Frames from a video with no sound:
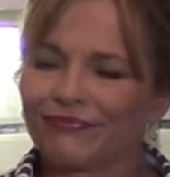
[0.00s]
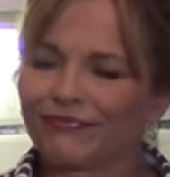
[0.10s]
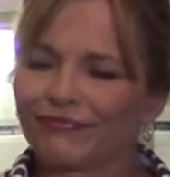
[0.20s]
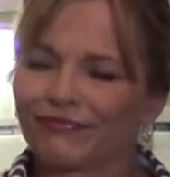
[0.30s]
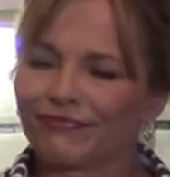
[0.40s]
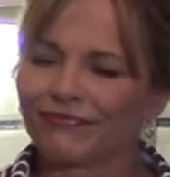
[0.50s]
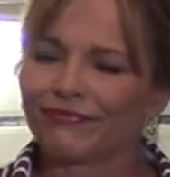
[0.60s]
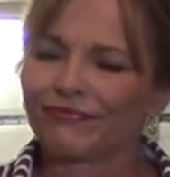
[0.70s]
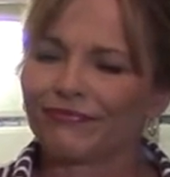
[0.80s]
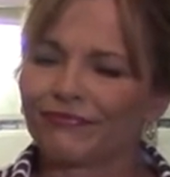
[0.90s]

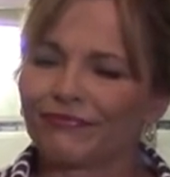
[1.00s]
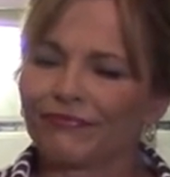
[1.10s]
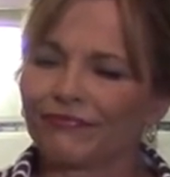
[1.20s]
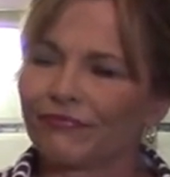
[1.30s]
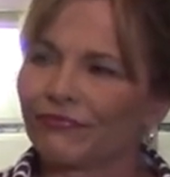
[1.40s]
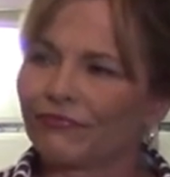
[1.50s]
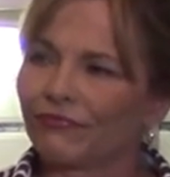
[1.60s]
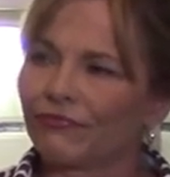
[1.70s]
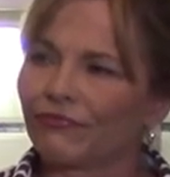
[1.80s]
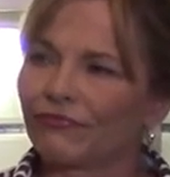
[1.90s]

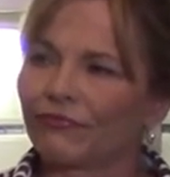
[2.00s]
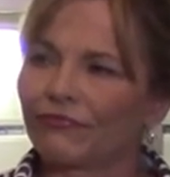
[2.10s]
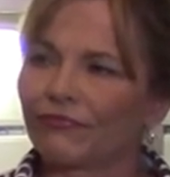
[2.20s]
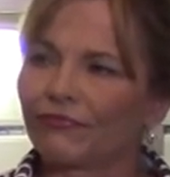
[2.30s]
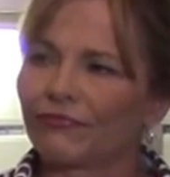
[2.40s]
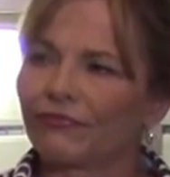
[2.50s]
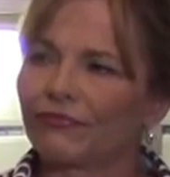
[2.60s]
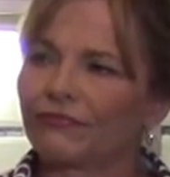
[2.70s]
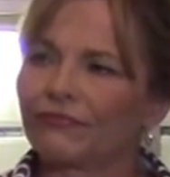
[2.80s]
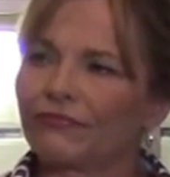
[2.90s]

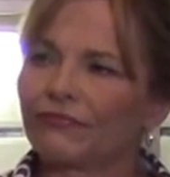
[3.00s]
[no speech]